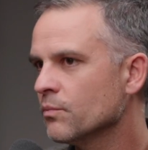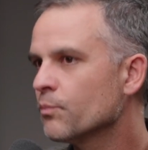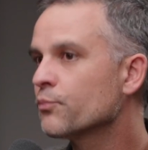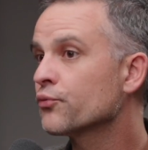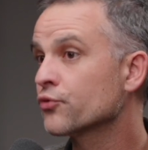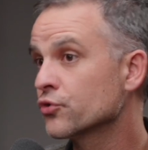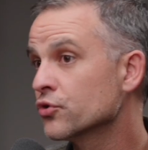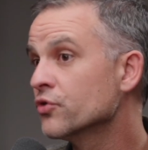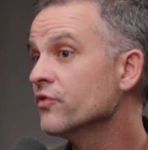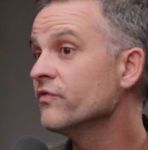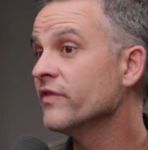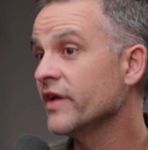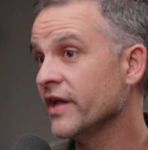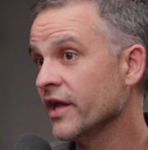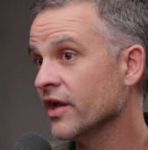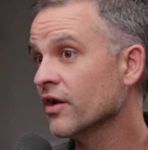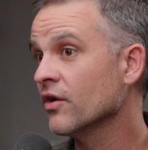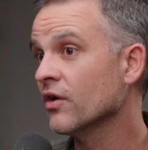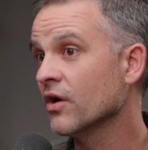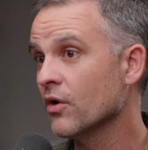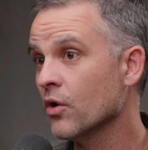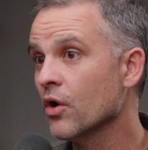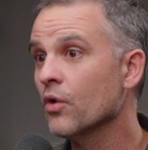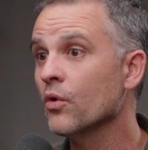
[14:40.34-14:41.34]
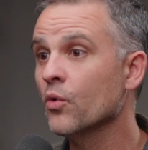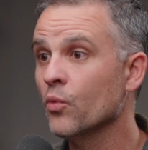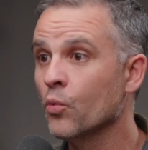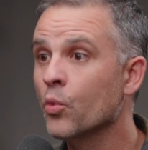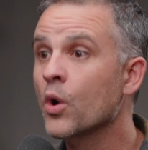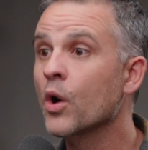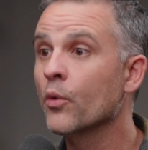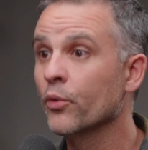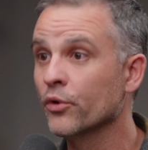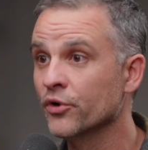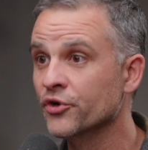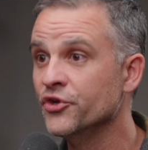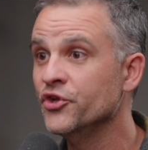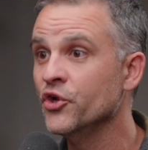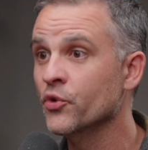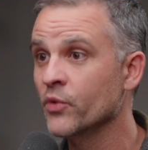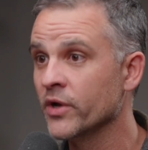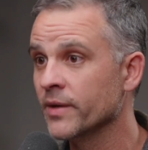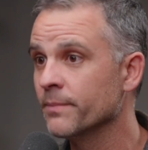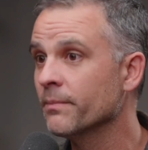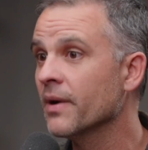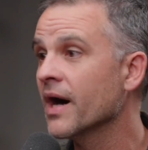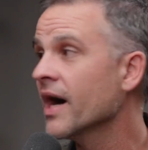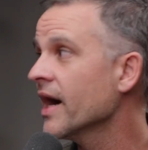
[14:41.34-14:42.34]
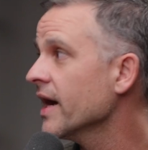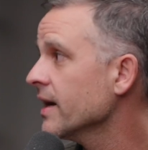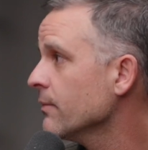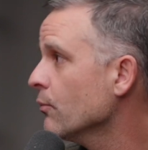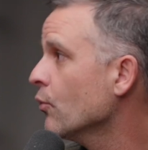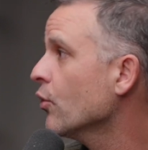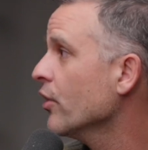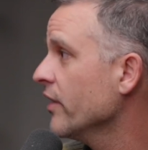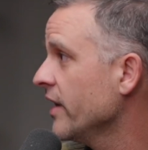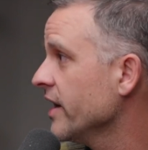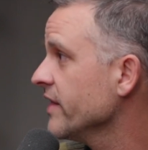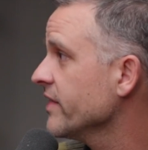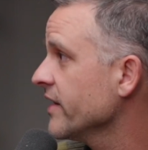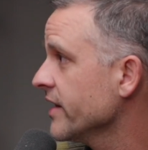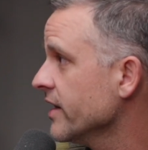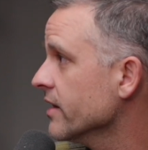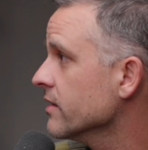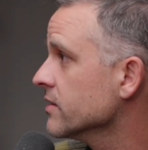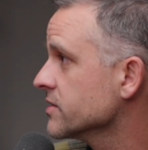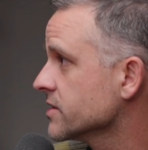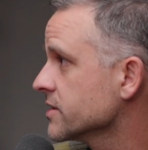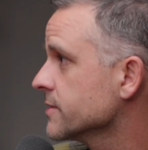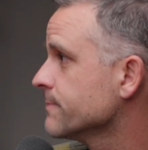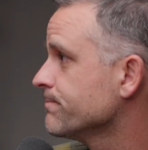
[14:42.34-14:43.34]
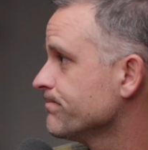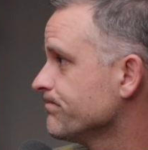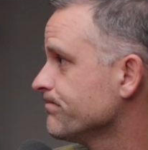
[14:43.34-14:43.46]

proving what we're doing by more. So you're saying while,